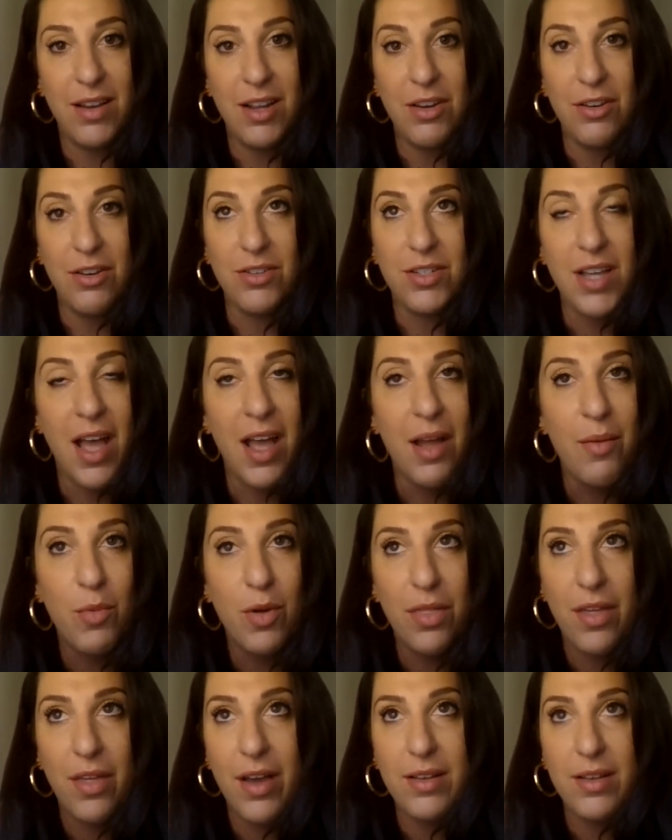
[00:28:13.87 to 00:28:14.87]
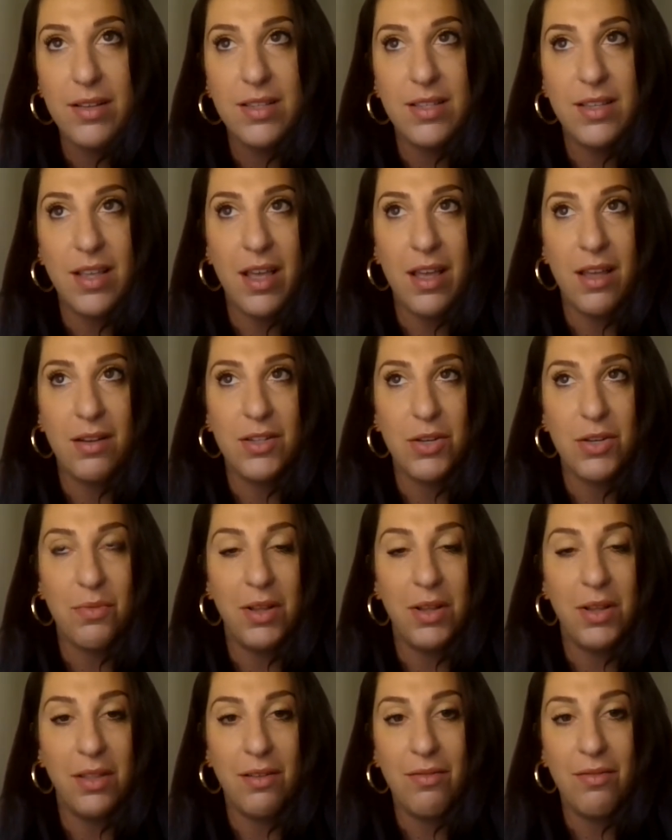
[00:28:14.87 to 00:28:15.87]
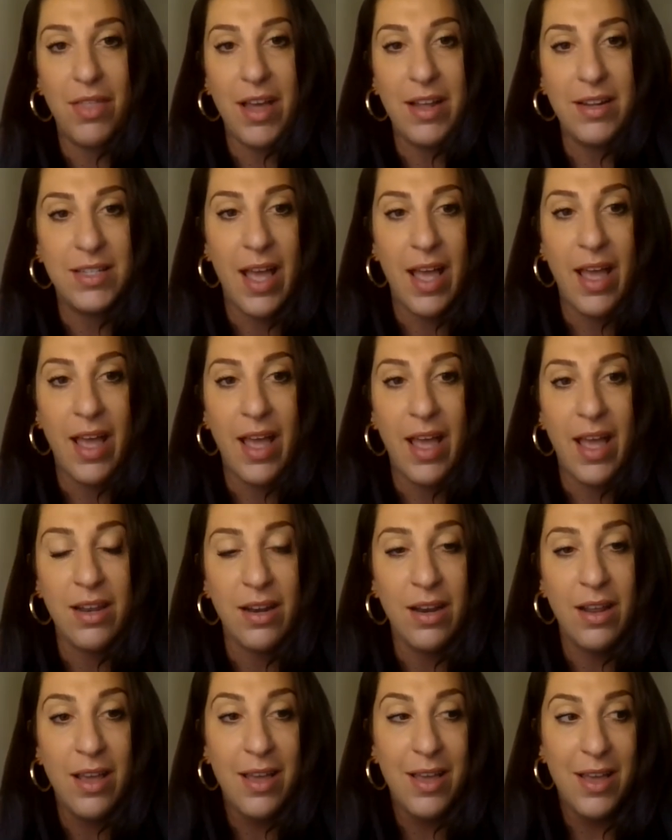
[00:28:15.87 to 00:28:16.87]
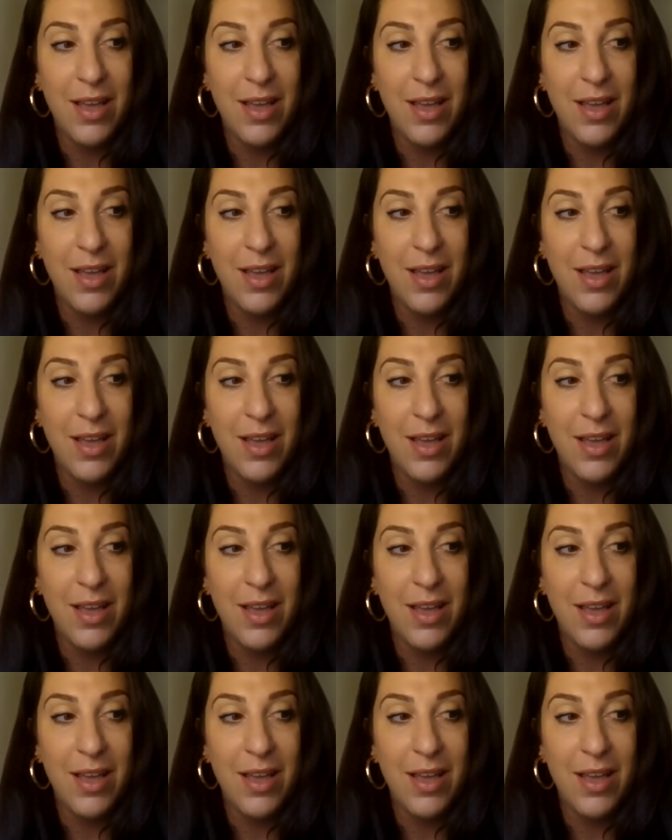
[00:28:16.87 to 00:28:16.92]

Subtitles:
in your time with us, and to relive that day. And